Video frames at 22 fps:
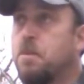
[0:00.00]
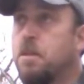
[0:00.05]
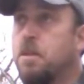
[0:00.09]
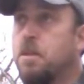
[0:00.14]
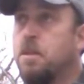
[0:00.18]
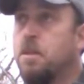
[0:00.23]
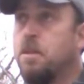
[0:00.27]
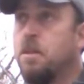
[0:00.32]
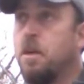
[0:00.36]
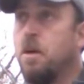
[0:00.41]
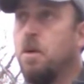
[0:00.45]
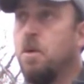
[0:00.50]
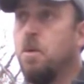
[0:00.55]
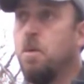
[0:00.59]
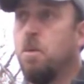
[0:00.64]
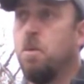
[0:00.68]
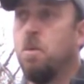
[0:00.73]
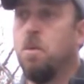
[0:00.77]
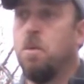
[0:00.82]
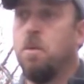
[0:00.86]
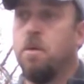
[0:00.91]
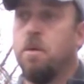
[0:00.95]
so,
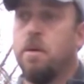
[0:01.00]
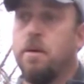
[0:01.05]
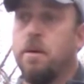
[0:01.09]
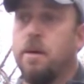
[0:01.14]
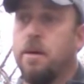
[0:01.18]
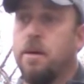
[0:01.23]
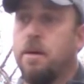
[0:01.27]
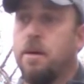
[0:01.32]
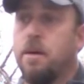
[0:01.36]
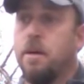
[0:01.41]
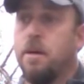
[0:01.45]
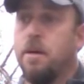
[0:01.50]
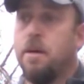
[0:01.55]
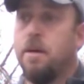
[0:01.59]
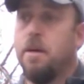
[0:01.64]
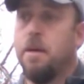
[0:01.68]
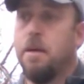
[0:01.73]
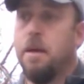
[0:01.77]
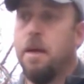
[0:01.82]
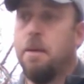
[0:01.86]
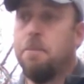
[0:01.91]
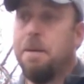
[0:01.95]

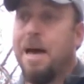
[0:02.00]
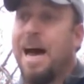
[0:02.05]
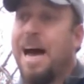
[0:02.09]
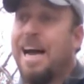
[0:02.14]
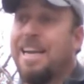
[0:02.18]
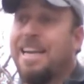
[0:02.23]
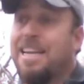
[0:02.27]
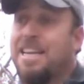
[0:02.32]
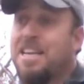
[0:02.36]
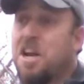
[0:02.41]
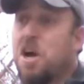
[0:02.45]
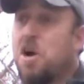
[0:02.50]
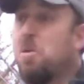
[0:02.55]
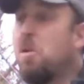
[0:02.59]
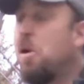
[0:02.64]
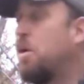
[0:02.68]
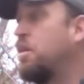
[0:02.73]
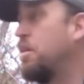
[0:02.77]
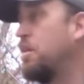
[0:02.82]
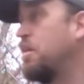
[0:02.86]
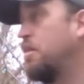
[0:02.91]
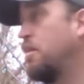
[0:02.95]
but I didn't know
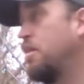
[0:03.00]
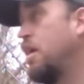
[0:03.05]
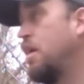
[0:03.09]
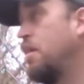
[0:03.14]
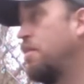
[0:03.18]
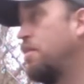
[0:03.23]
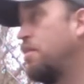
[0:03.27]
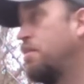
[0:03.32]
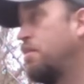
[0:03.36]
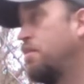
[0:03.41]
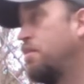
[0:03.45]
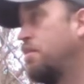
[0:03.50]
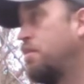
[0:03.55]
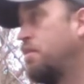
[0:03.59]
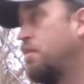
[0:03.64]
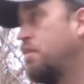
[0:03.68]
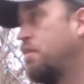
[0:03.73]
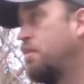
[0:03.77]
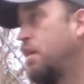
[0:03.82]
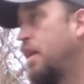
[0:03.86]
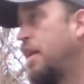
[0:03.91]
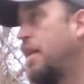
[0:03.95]
all this stuff.
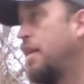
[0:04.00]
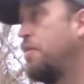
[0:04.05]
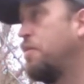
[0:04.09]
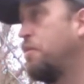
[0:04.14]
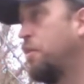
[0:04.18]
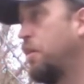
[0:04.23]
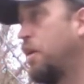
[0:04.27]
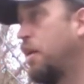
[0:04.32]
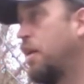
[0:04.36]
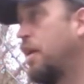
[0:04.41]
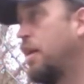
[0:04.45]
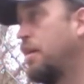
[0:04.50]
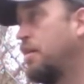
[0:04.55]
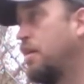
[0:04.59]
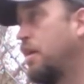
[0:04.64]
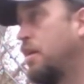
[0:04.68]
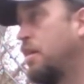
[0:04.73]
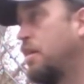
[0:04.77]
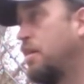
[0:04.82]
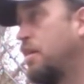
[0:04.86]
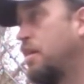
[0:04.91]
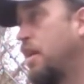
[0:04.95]
I didn't realize
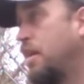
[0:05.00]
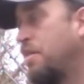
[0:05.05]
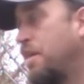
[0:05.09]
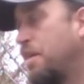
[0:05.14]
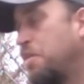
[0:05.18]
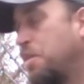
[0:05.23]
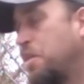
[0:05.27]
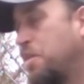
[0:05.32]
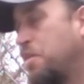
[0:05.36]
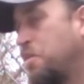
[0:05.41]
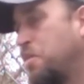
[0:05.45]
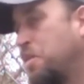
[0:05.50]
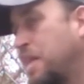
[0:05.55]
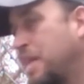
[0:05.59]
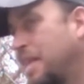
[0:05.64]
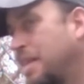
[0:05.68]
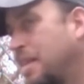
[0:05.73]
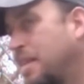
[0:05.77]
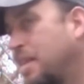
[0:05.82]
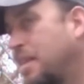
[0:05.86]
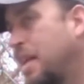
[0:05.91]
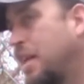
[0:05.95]
all this stuff. I wasn't really
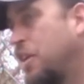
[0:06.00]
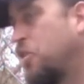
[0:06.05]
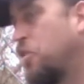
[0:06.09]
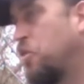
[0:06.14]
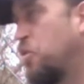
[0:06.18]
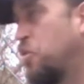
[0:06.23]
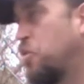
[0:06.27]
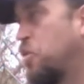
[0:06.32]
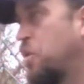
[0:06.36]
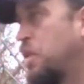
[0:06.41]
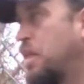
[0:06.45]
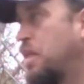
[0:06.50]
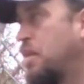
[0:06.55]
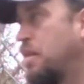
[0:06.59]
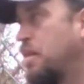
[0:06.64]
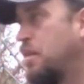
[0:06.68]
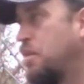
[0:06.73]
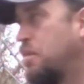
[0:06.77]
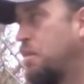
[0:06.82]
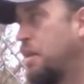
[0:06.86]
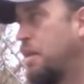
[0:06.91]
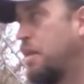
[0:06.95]
into textual
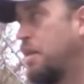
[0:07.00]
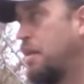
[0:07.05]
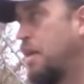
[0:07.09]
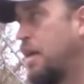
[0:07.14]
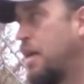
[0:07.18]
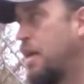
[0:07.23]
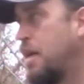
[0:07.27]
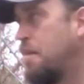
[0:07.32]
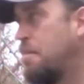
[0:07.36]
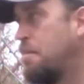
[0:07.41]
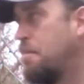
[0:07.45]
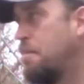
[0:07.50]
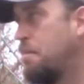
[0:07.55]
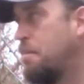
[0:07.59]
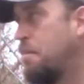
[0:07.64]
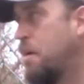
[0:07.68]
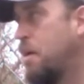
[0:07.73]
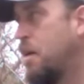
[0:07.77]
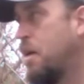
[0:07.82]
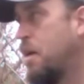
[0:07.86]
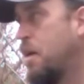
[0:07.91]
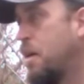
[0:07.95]
criticism at the time.
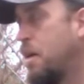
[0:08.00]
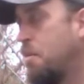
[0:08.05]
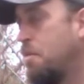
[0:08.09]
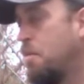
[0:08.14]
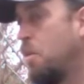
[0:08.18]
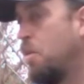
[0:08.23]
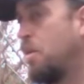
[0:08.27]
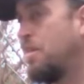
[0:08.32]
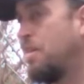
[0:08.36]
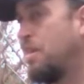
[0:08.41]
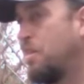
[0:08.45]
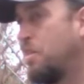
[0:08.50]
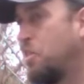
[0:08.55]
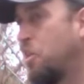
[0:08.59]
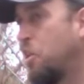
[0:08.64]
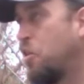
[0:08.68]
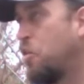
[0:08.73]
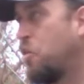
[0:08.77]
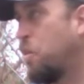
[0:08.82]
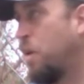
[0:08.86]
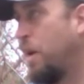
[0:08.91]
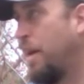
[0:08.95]
But once I
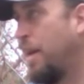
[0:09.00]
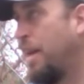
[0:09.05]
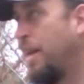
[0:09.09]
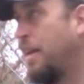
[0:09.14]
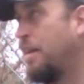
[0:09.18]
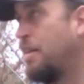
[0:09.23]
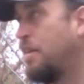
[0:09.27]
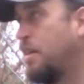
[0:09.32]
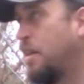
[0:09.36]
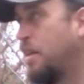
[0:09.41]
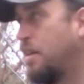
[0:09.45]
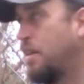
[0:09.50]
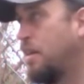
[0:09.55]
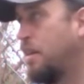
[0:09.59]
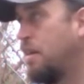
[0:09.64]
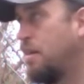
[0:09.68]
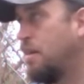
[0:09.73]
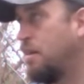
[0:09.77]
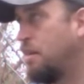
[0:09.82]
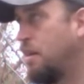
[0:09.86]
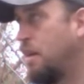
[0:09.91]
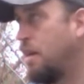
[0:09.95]
started reading and,
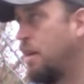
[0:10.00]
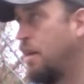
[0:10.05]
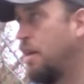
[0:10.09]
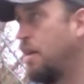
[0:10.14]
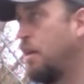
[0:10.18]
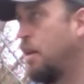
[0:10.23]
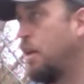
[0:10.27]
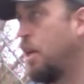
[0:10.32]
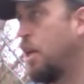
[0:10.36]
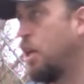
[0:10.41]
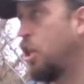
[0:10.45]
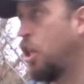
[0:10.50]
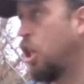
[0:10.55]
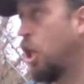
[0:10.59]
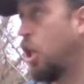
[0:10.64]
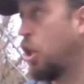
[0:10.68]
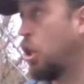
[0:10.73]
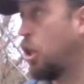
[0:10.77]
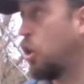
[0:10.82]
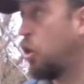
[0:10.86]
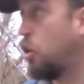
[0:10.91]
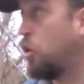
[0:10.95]
and studying and,
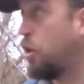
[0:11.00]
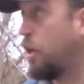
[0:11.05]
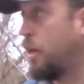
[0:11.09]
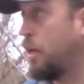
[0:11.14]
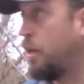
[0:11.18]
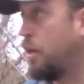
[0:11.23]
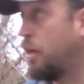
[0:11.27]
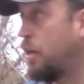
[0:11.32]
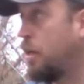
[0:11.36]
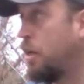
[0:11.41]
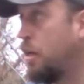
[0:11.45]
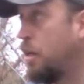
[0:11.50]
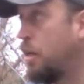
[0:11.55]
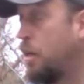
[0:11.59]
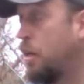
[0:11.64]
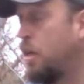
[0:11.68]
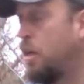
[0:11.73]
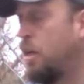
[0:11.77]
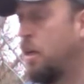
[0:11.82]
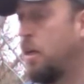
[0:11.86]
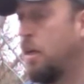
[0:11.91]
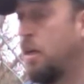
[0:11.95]
and, learning
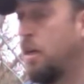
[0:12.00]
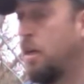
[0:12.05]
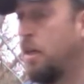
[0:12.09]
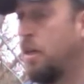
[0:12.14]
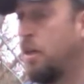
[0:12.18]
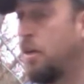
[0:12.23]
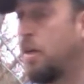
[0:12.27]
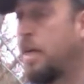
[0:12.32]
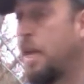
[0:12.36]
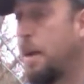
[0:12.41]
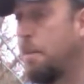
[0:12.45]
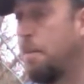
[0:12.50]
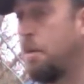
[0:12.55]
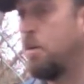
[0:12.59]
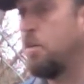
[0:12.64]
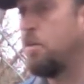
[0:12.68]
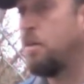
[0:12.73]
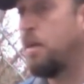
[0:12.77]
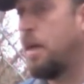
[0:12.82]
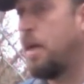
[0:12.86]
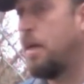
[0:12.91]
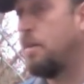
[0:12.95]
and looking at both
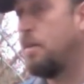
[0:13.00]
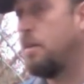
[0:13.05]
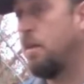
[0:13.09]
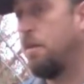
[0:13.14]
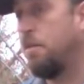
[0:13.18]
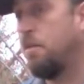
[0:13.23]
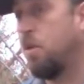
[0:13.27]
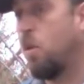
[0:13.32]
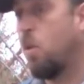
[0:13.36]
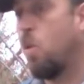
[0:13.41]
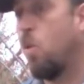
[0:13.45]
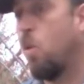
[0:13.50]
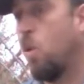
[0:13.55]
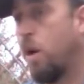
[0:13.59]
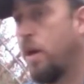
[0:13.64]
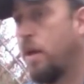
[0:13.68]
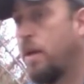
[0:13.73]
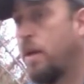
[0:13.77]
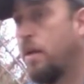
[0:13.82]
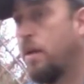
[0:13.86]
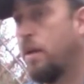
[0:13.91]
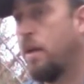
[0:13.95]
sides of the
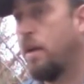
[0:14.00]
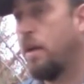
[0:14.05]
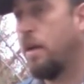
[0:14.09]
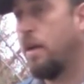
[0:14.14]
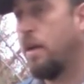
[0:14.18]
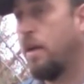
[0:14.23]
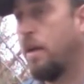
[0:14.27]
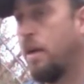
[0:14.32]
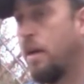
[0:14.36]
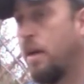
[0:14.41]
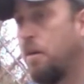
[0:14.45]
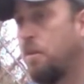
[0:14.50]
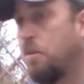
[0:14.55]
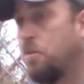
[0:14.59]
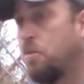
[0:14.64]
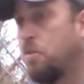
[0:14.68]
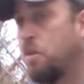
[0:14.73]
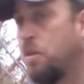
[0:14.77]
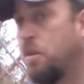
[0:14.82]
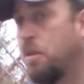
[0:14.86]
coin, I was really